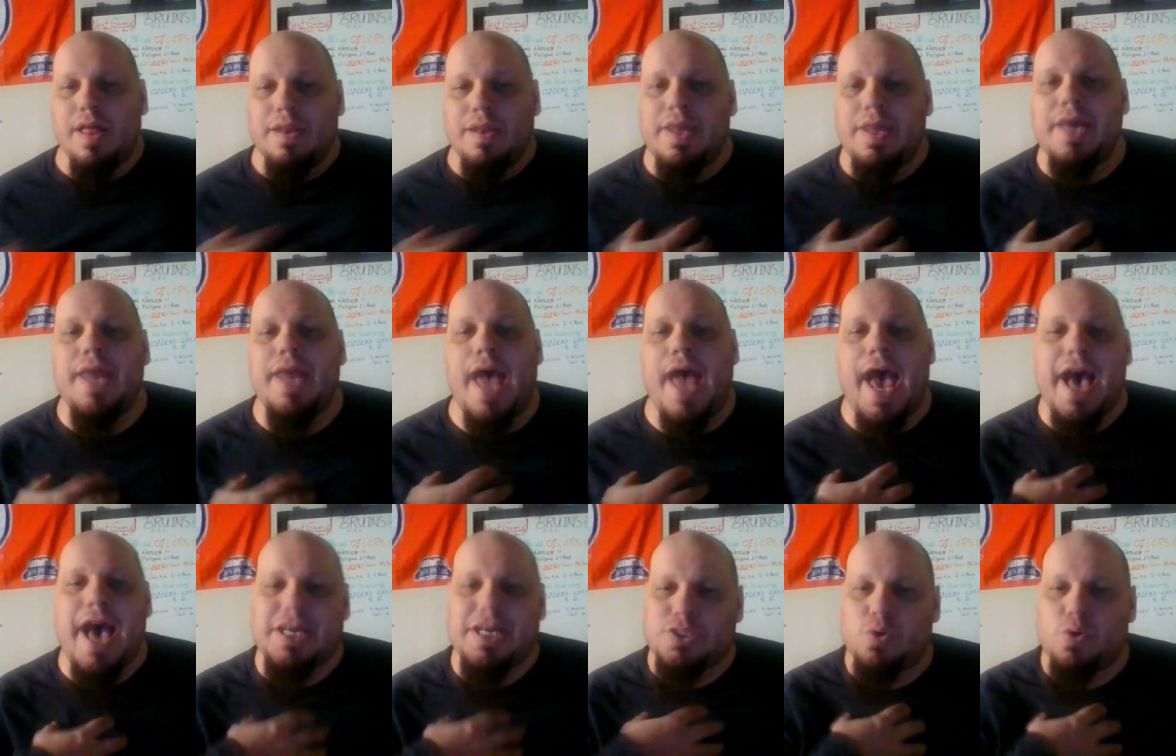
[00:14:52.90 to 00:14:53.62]
Let
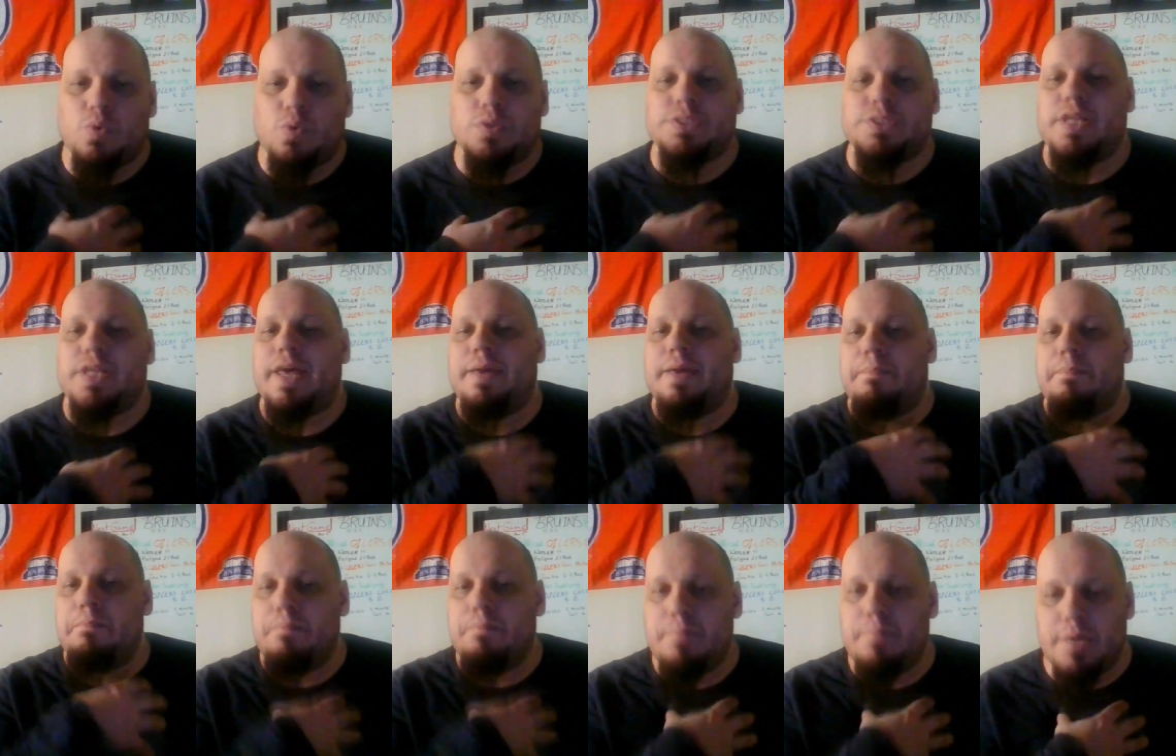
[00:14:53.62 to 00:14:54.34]
assholes
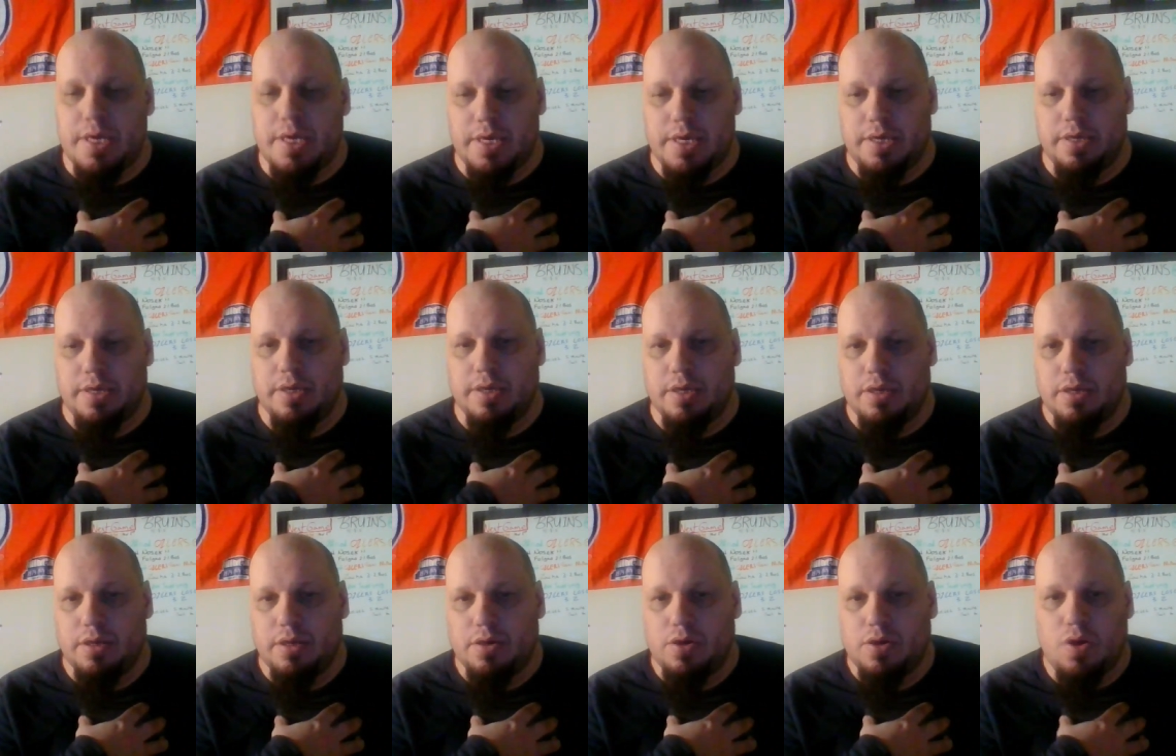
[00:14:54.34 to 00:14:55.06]
like me
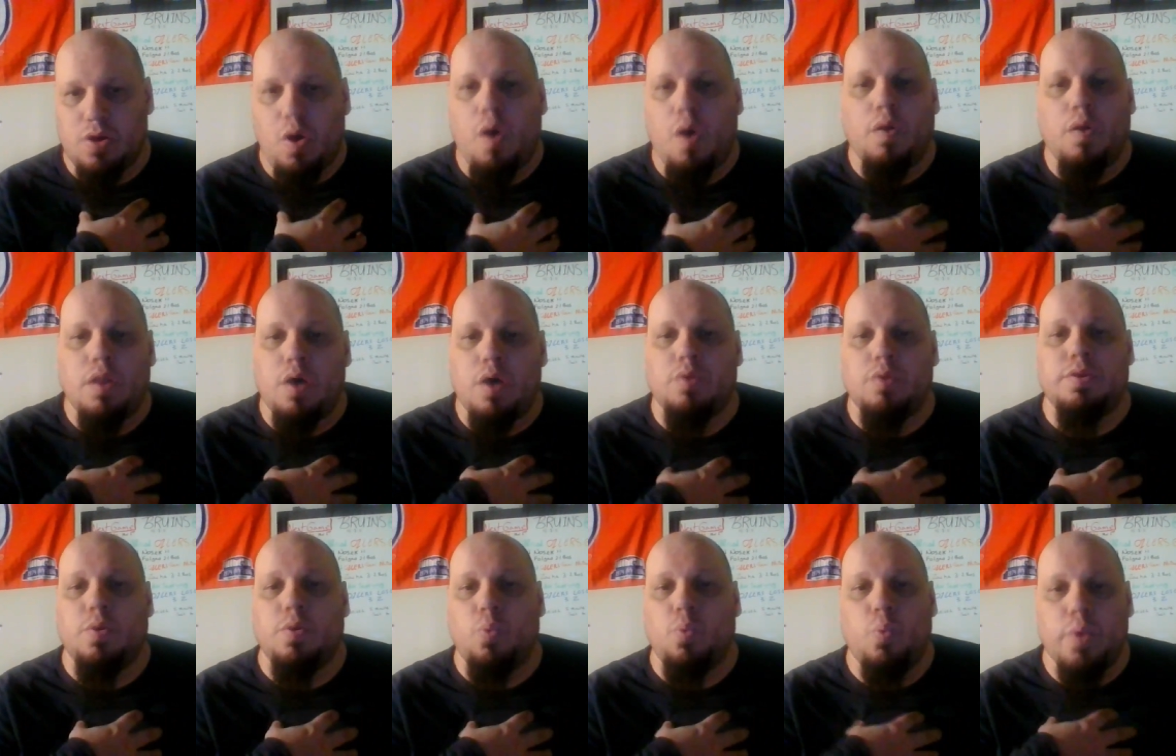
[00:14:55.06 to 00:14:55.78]
call
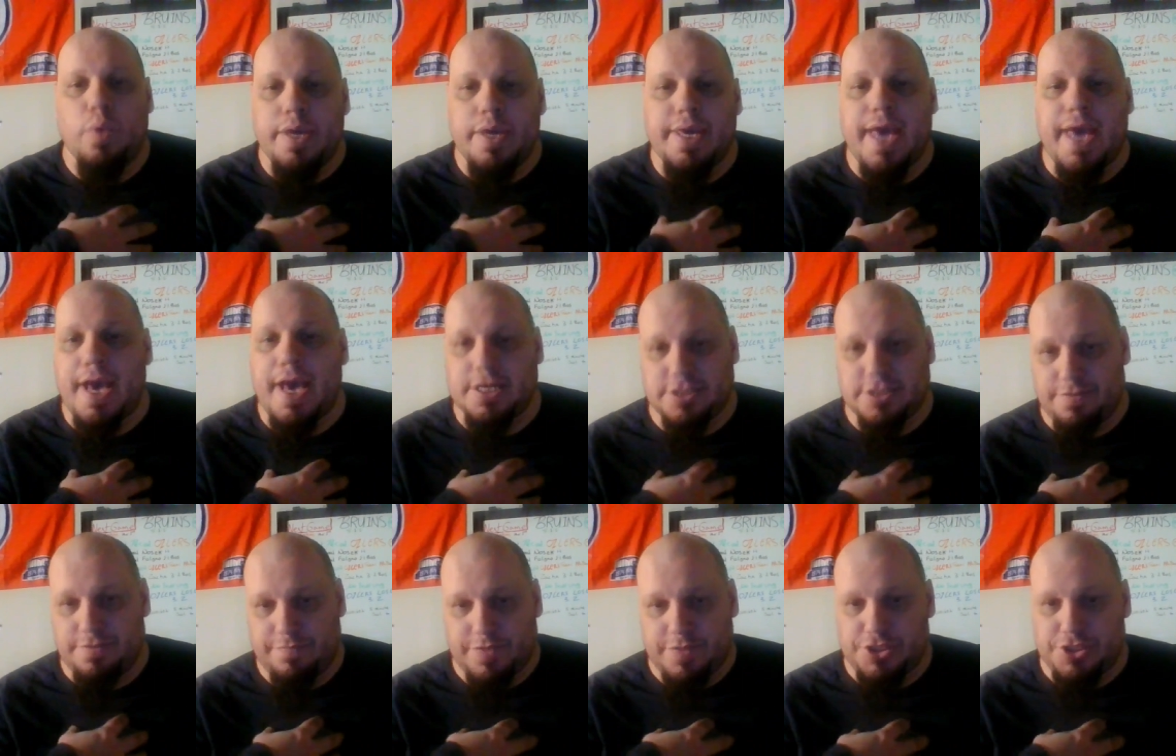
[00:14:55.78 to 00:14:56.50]
out the
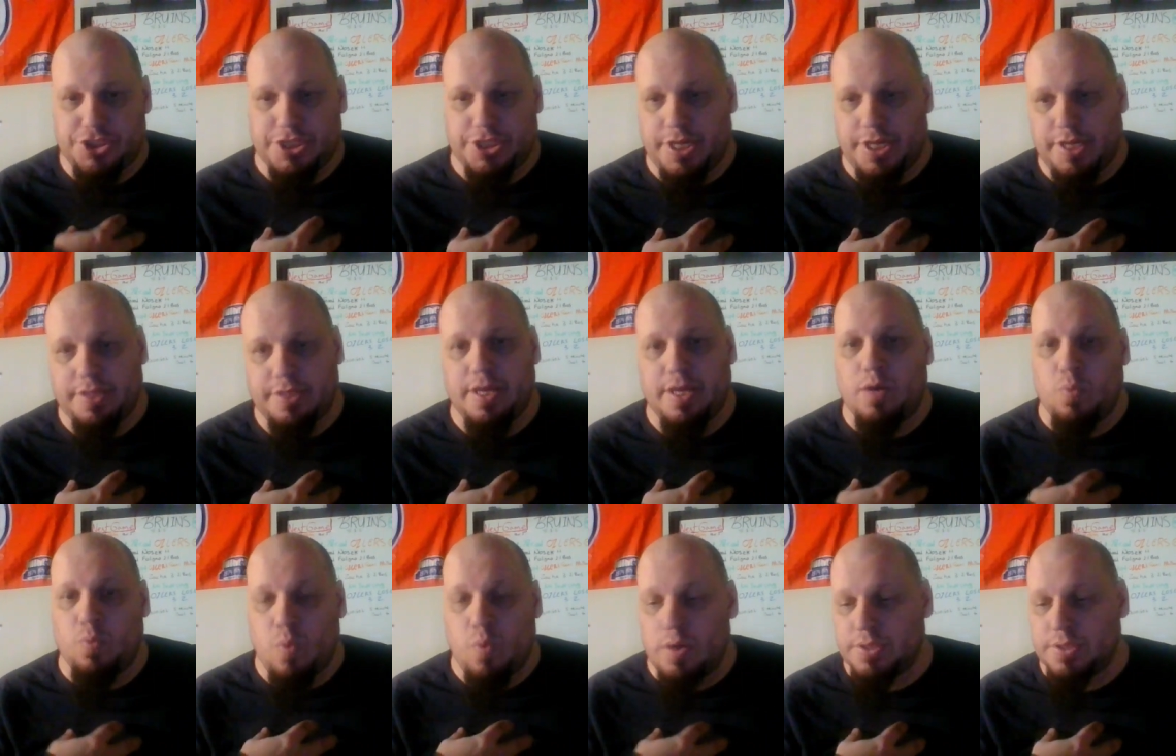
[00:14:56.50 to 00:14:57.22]
weak-ass officiating
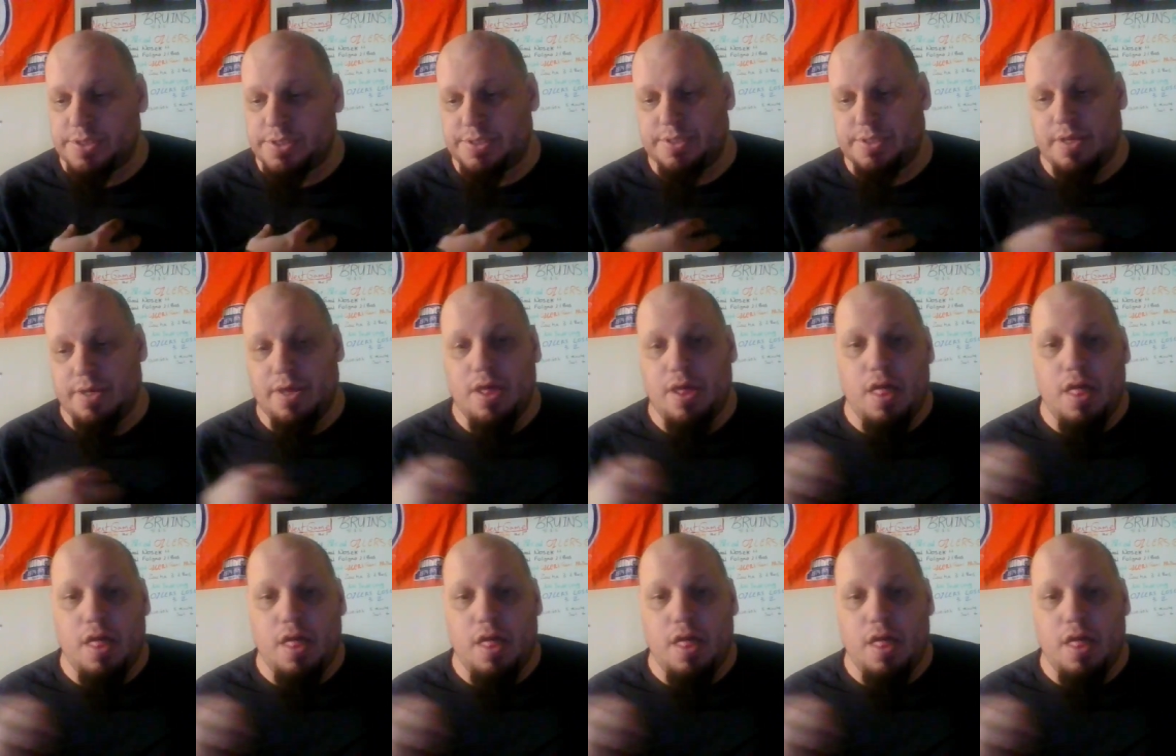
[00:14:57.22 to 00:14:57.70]
that was